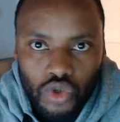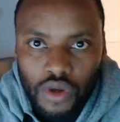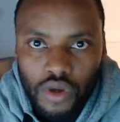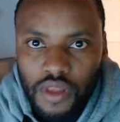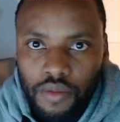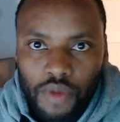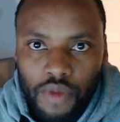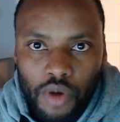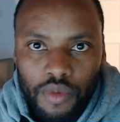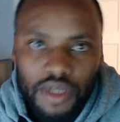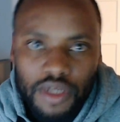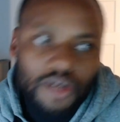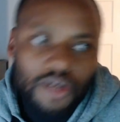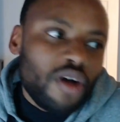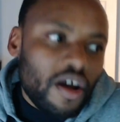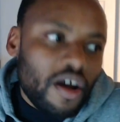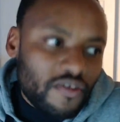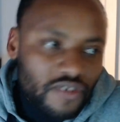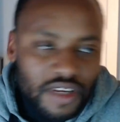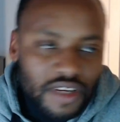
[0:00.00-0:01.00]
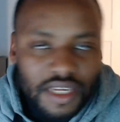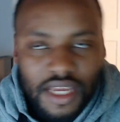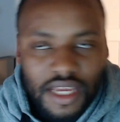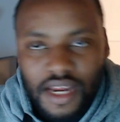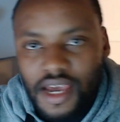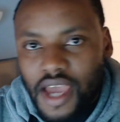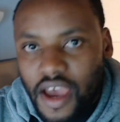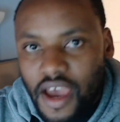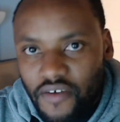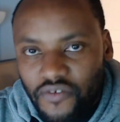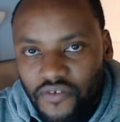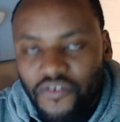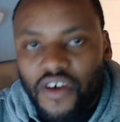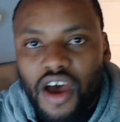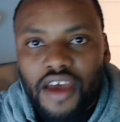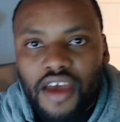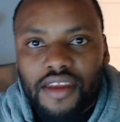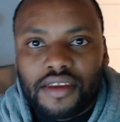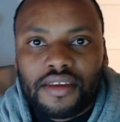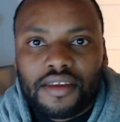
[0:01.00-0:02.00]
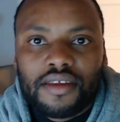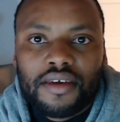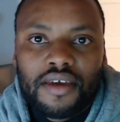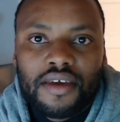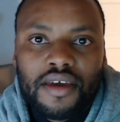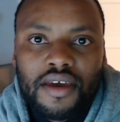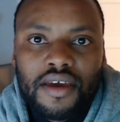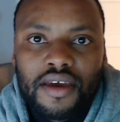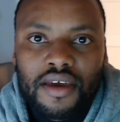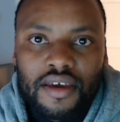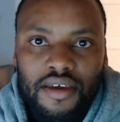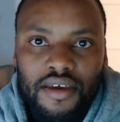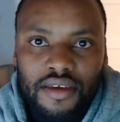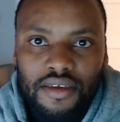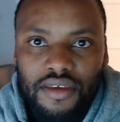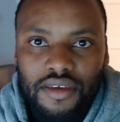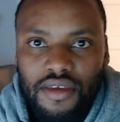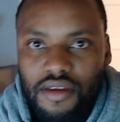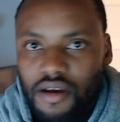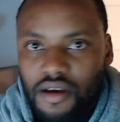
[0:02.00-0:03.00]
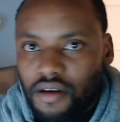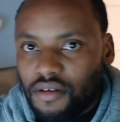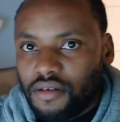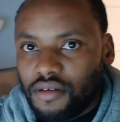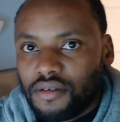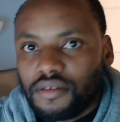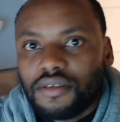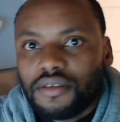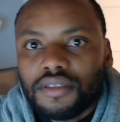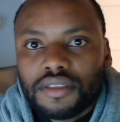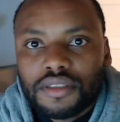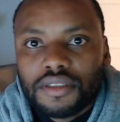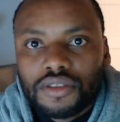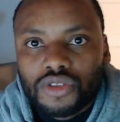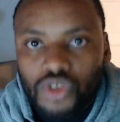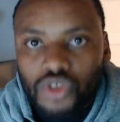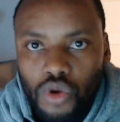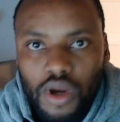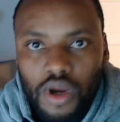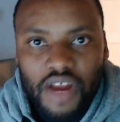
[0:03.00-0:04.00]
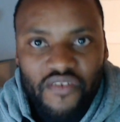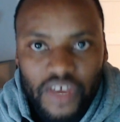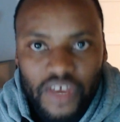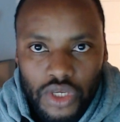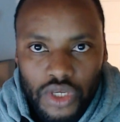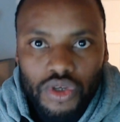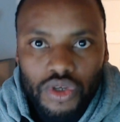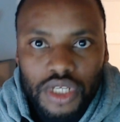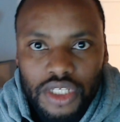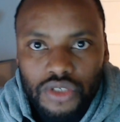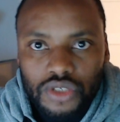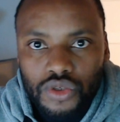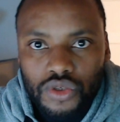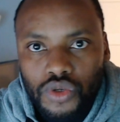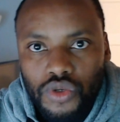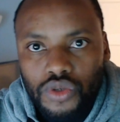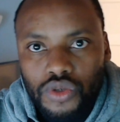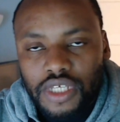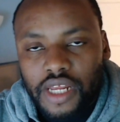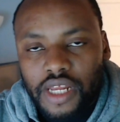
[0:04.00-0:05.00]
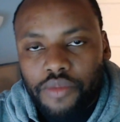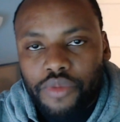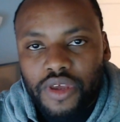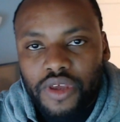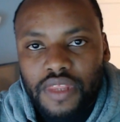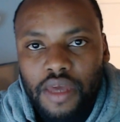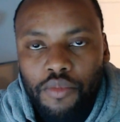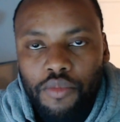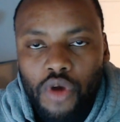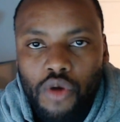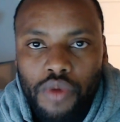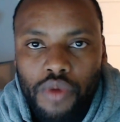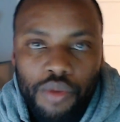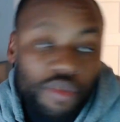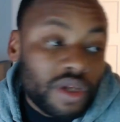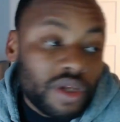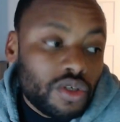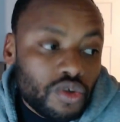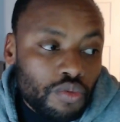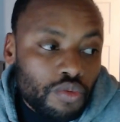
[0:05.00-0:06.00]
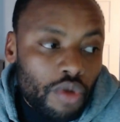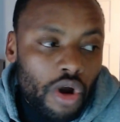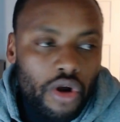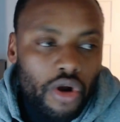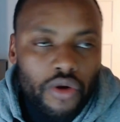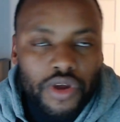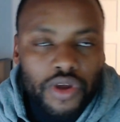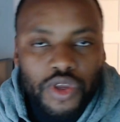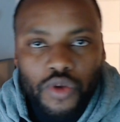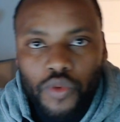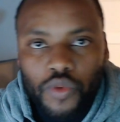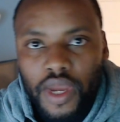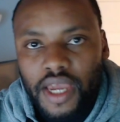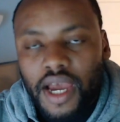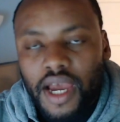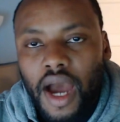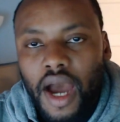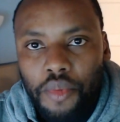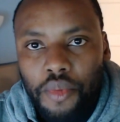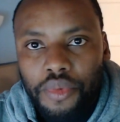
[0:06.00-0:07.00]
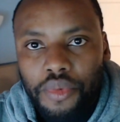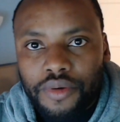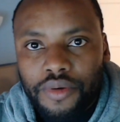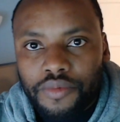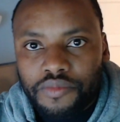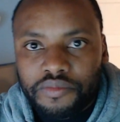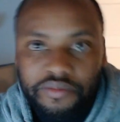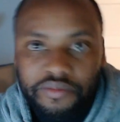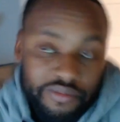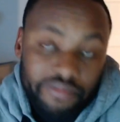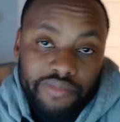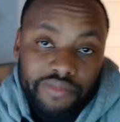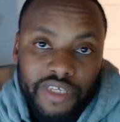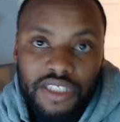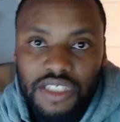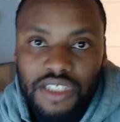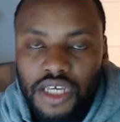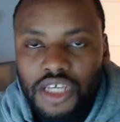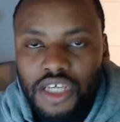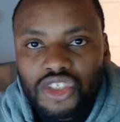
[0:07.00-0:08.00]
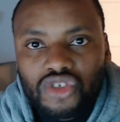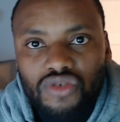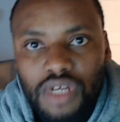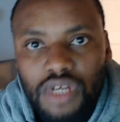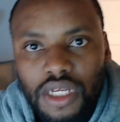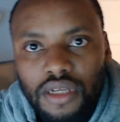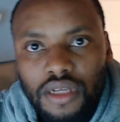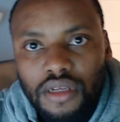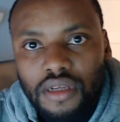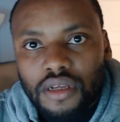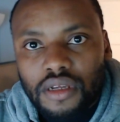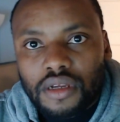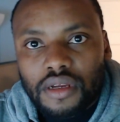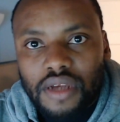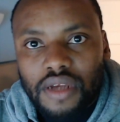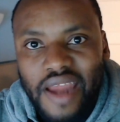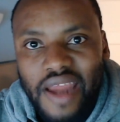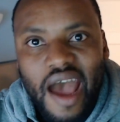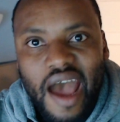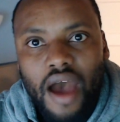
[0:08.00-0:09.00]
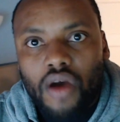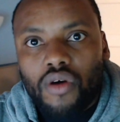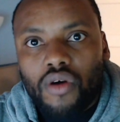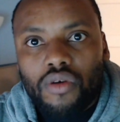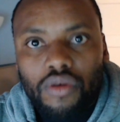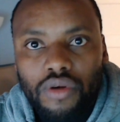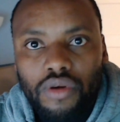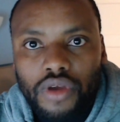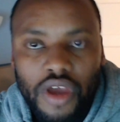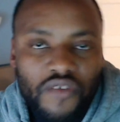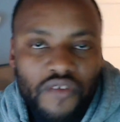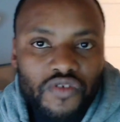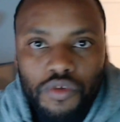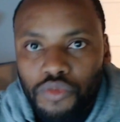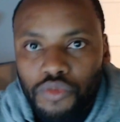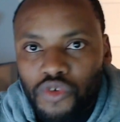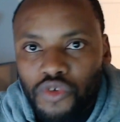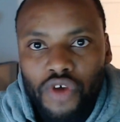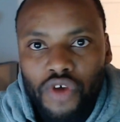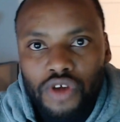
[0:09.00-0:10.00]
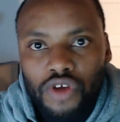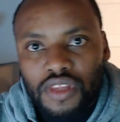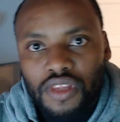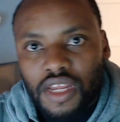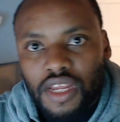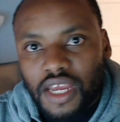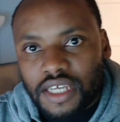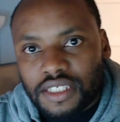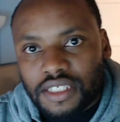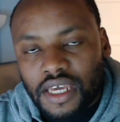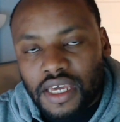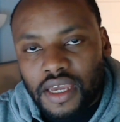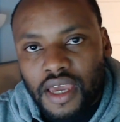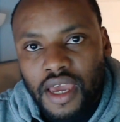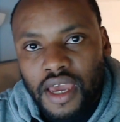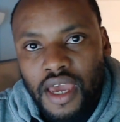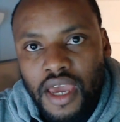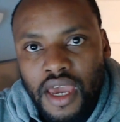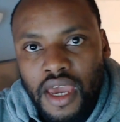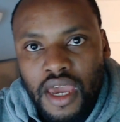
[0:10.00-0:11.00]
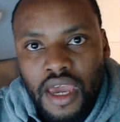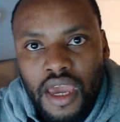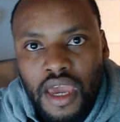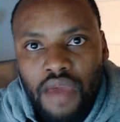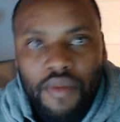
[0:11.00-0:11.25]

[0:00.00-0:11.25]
Enjoy the moment. Go out for dinner. Have fun. You know, do whatever you need to do to celebrate that moment. But tomorrow, when you wake up, it's history. Now you have to move on to the next thing.